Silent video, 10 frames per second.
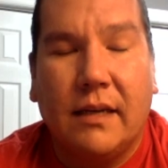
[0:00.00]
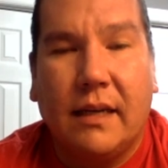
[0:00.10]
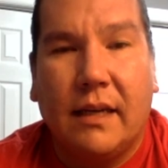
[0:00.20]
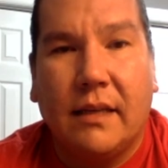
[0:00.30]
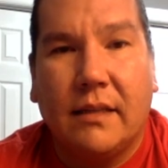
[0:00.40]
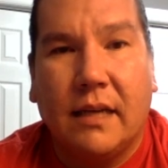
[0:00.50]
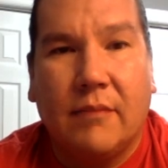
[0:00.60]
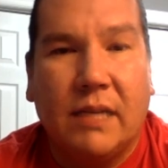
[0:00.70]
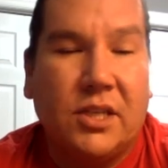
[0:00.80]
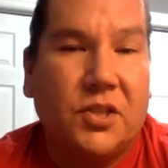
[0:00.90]
And
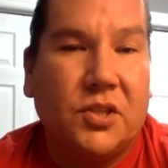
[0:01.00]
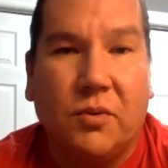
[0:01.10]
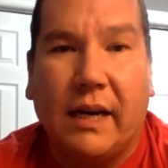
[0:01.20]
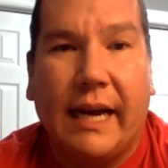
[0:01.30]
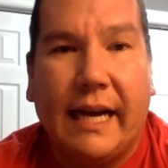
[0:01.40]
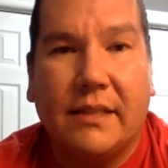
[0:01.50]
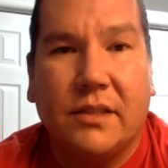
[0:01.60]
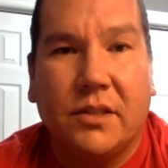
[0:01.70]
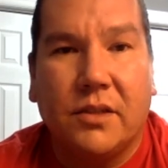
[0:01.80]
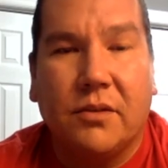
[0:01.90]
um, I just knew what I had to
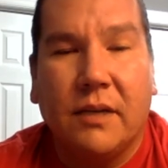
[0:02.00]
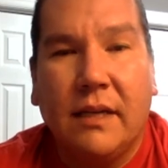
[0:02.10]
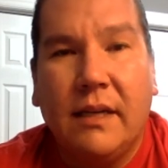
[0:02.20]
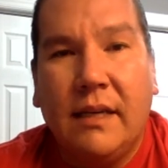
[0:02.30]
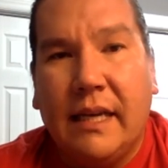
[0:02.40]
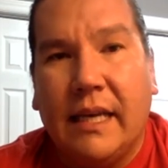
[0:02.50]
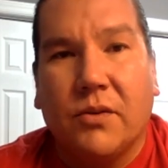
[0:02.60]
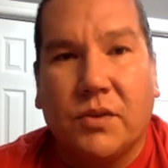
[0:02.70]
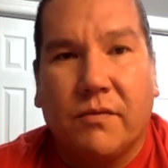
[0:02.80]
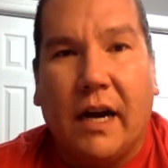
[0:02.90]
do in
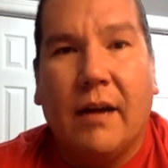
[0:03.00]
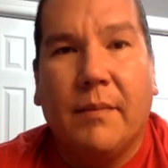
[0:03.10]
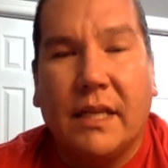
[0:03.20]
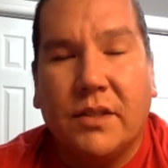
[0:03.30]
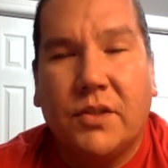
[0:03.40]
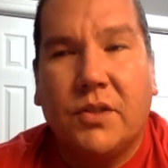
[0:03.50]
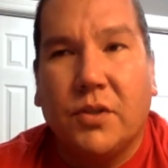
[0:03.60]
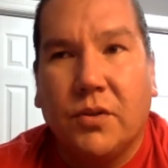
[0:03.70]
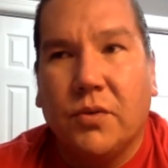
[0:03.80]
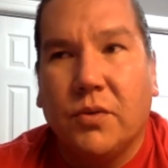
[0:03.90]
those environments
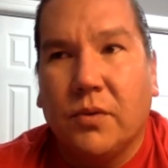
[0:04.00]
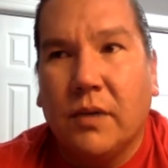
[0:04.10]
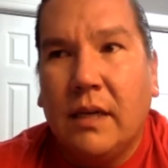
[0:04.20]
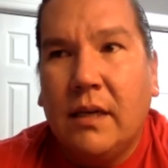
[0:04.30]
to